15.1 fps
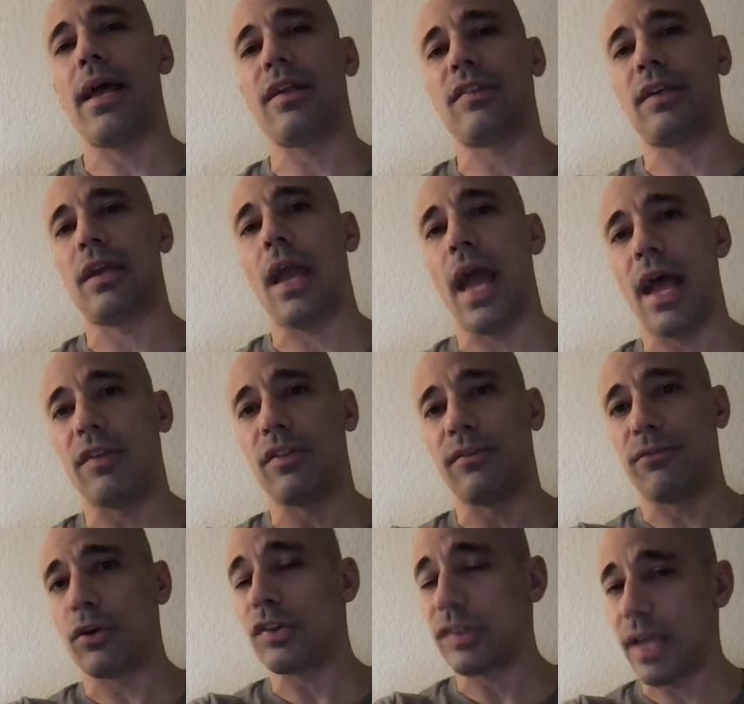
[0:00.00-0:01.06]
has the
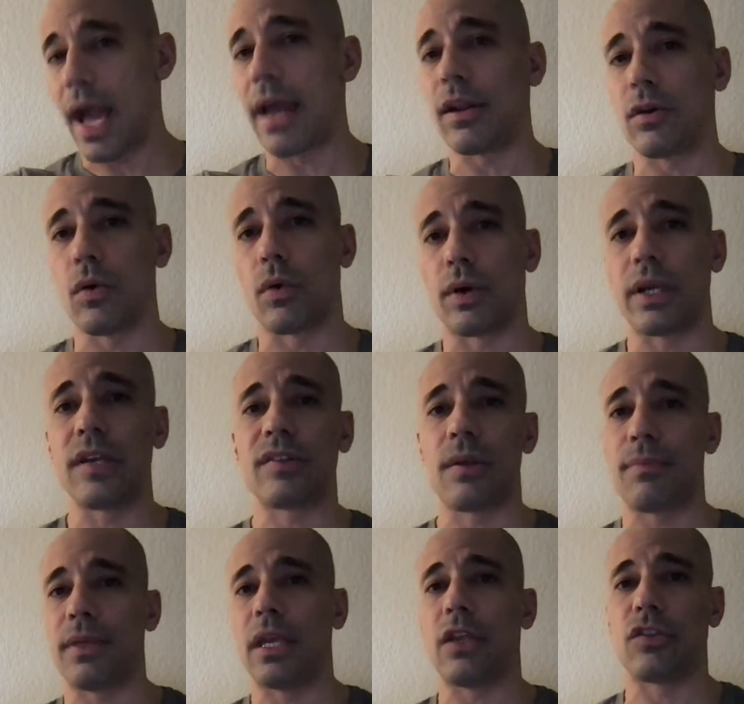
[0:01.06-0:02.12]
first category,
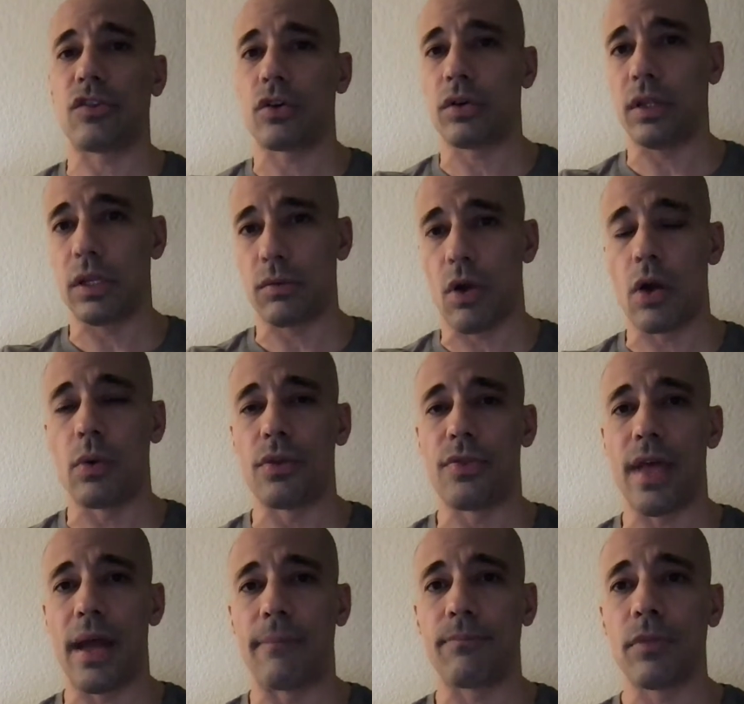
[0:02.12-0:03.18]
something internally wrong with
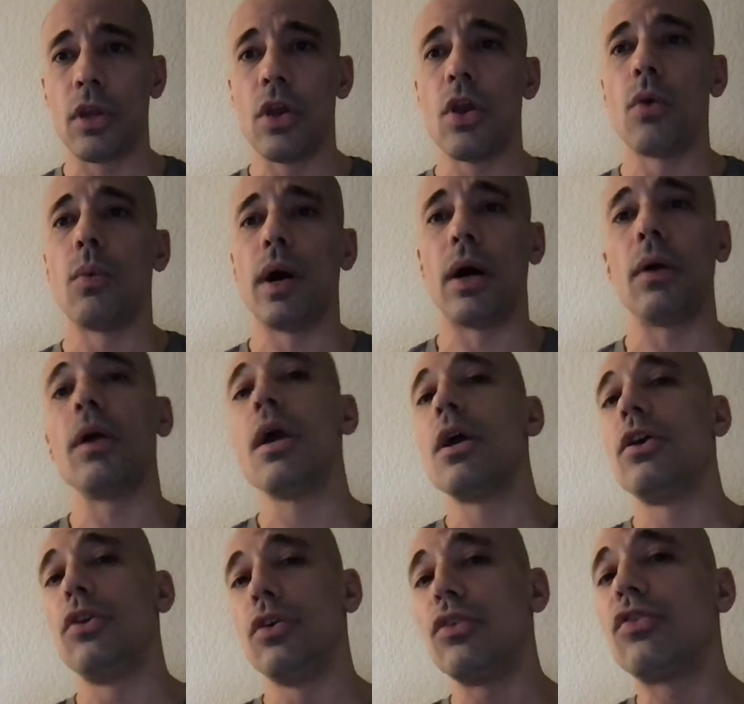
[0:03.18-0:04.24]
them, well,
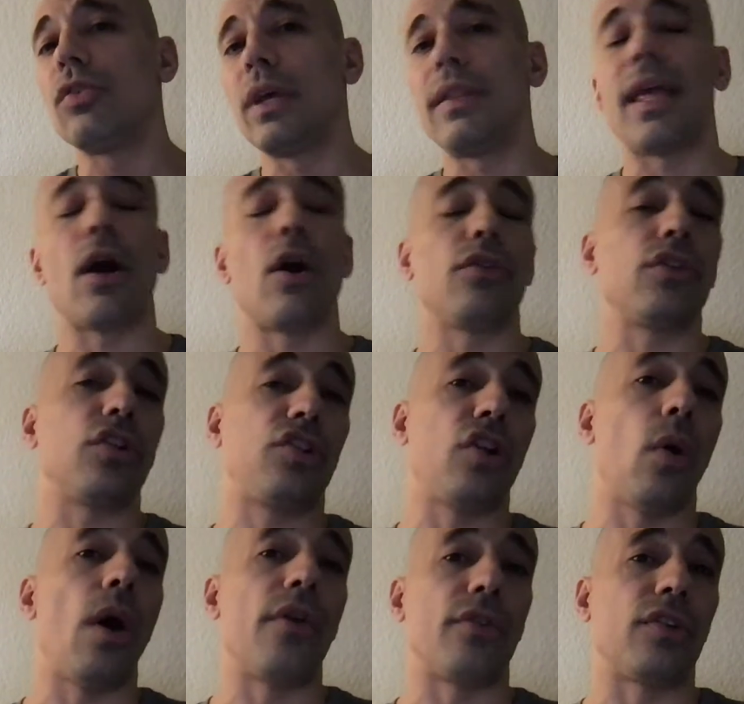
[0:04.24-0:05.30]
usually they also
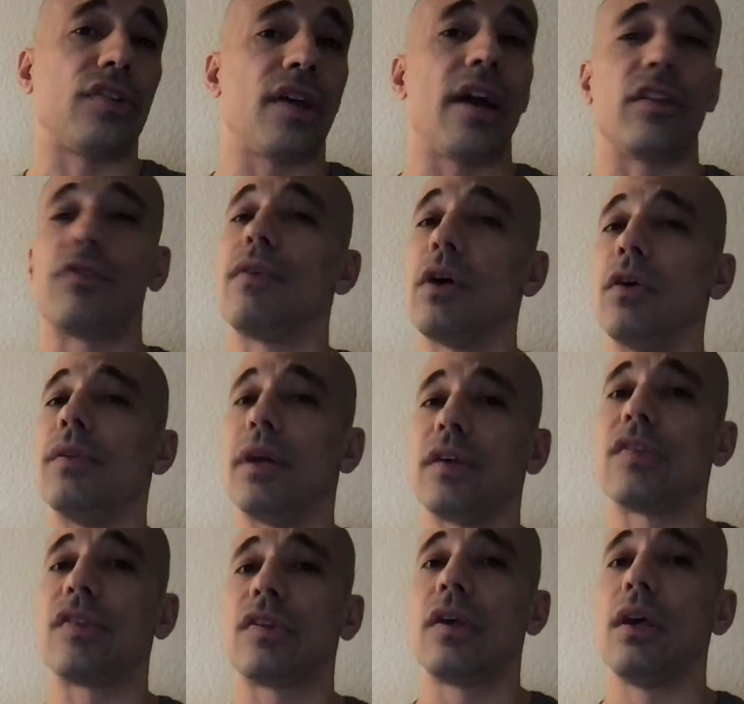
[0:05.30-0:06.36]
show other signs of
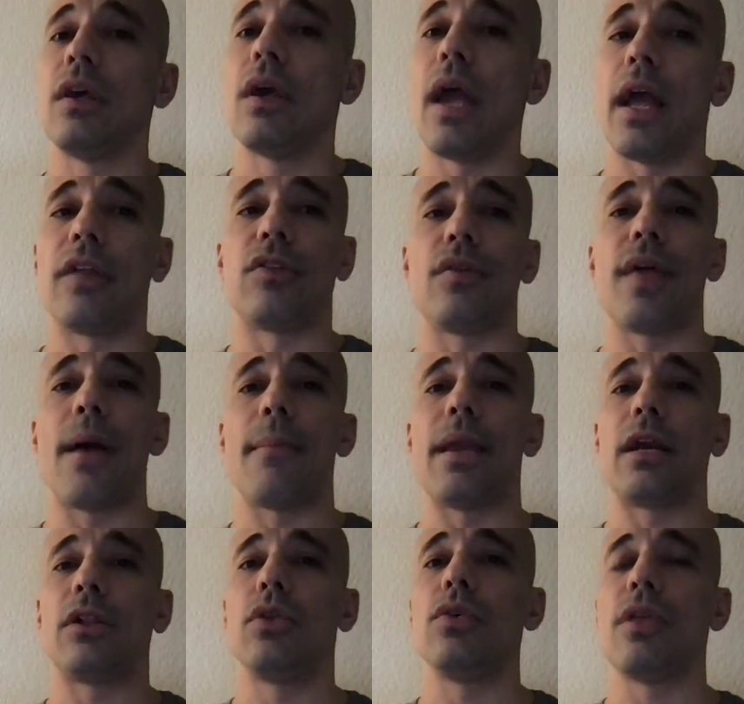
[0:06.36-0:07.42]
illness. And so that may
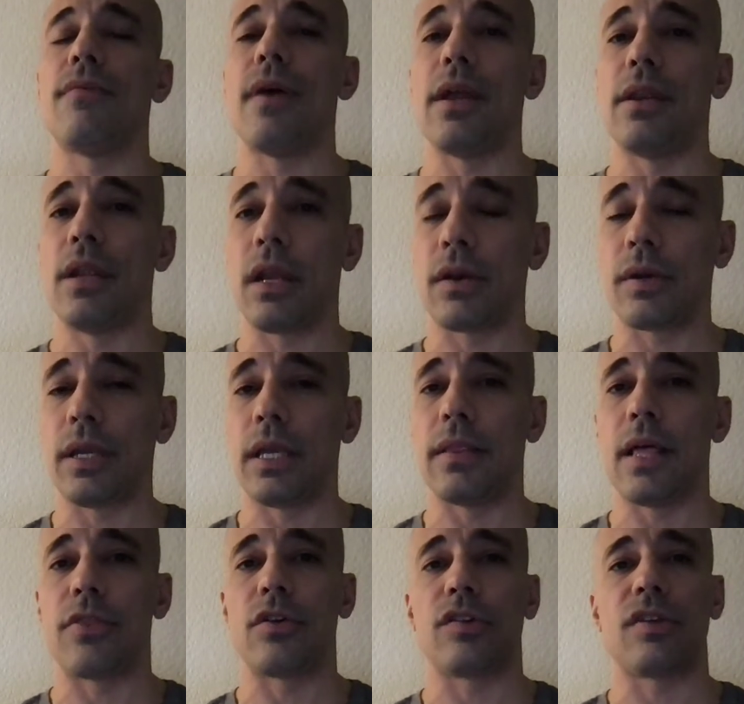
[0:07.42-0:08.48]
clue the veterinarian
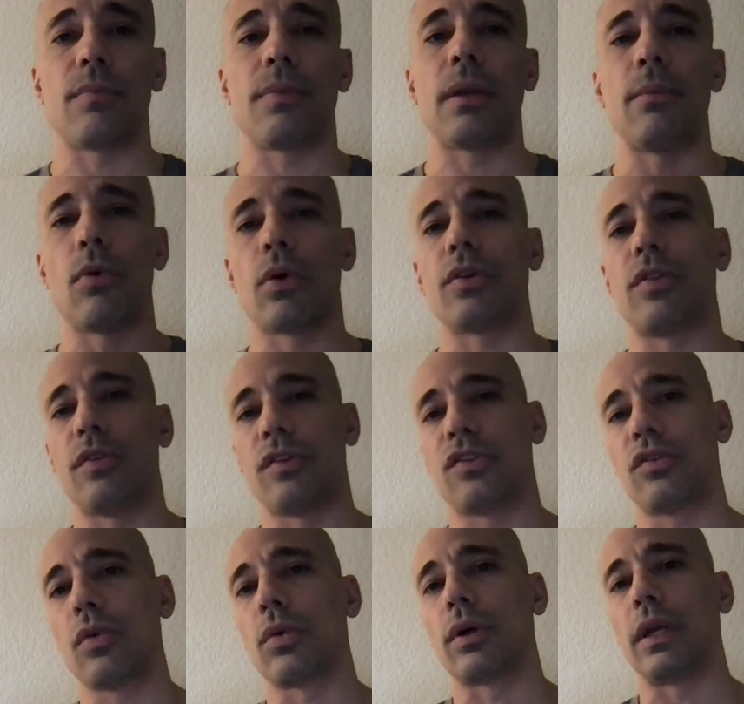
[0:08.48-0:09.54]
that there's something more to the
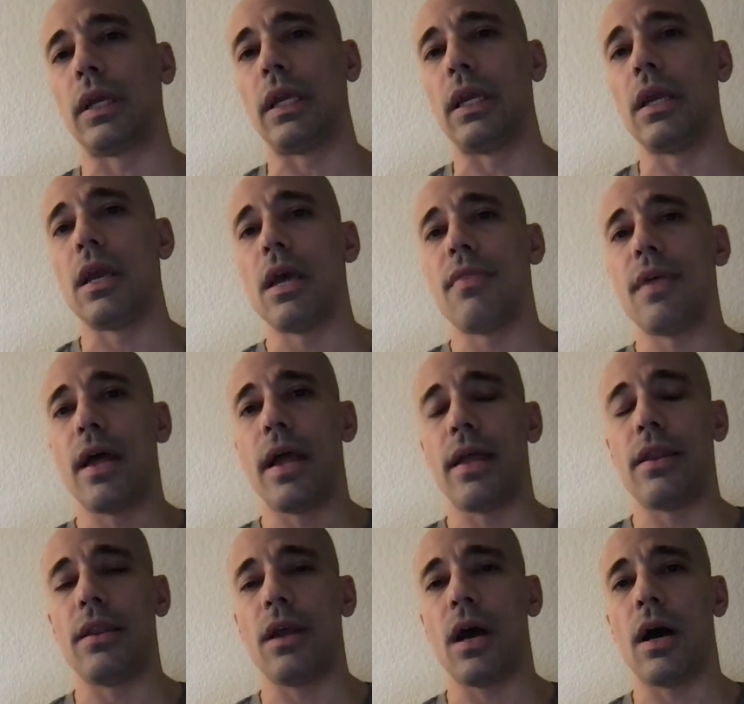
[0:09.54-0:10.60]
story
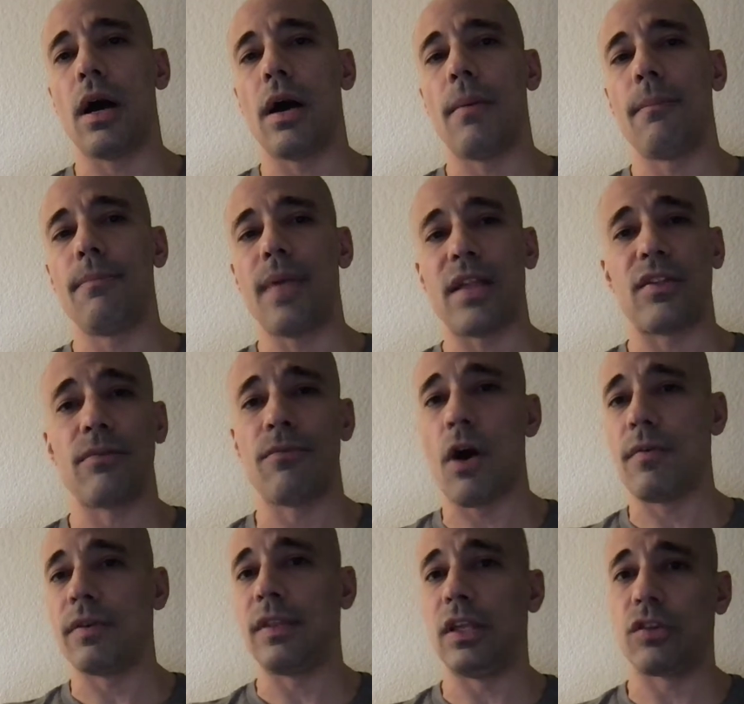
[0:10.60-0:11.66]
than that's
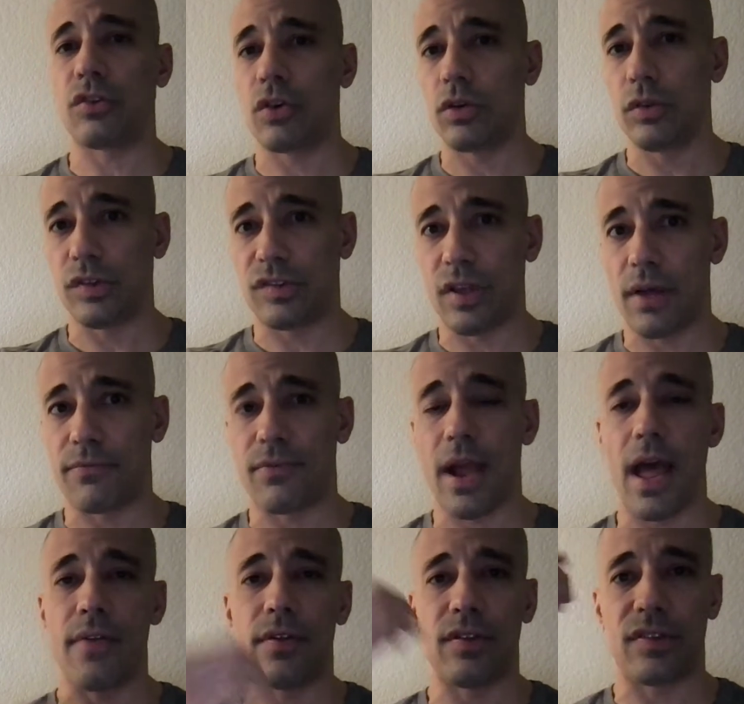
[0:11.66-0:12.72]
involving the internal stuff
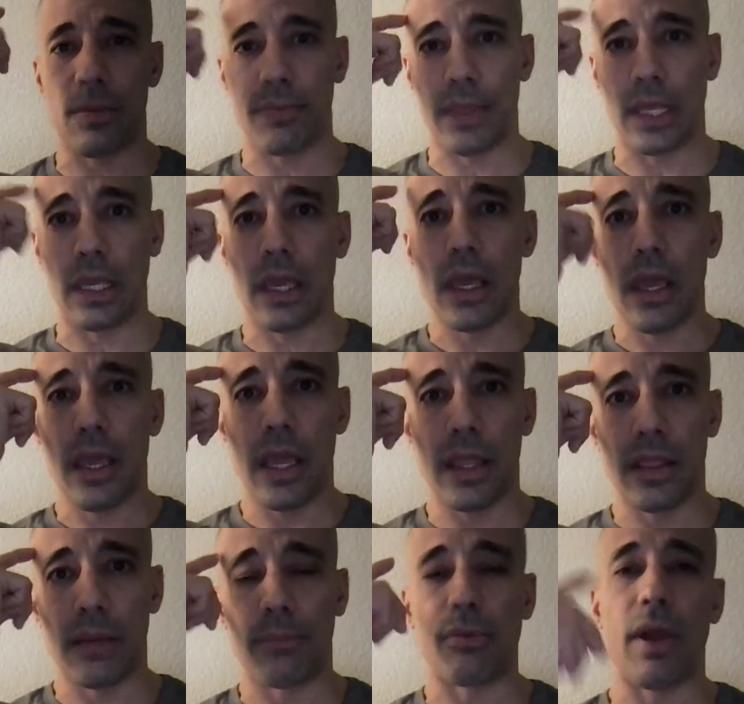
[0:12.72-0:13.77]
rather than something
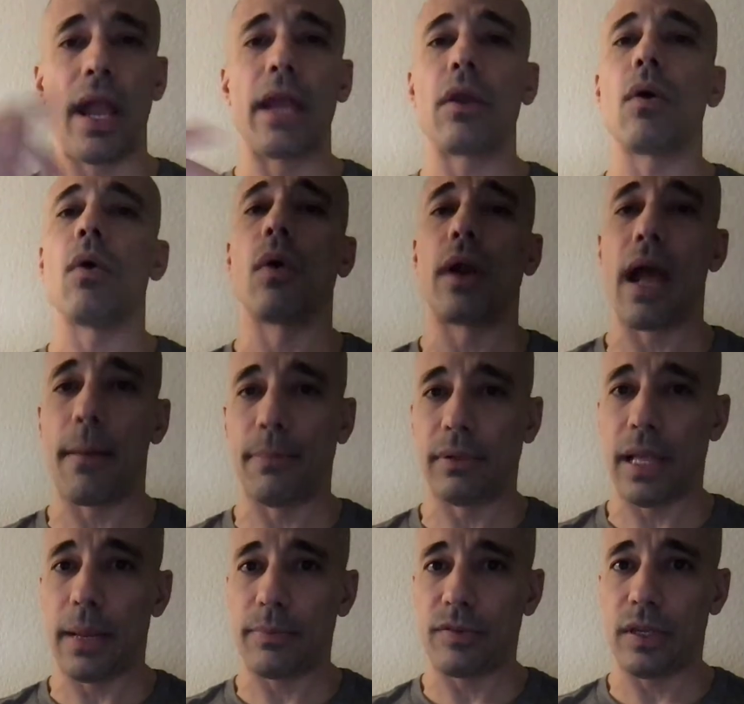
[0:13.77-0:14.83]
in the brain or
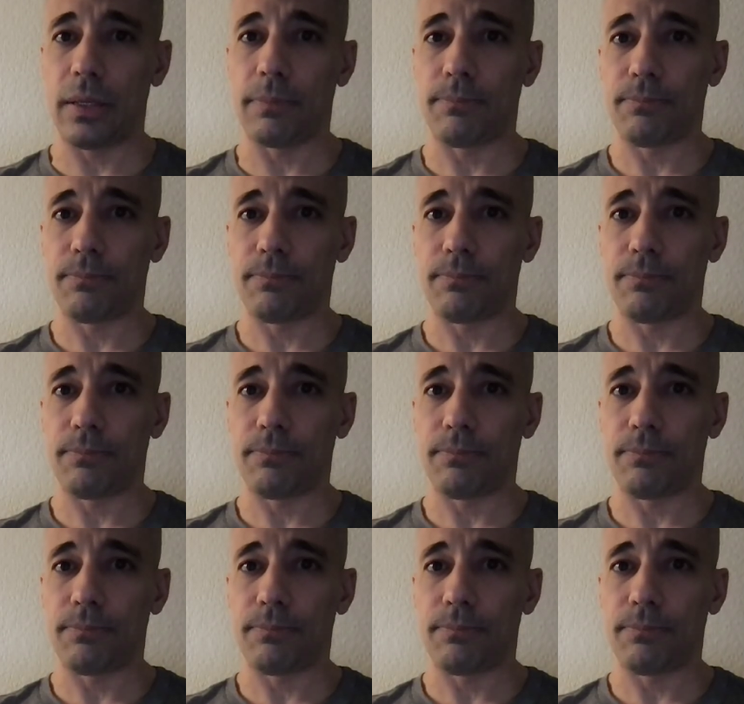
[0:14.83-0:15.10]
epilepsy.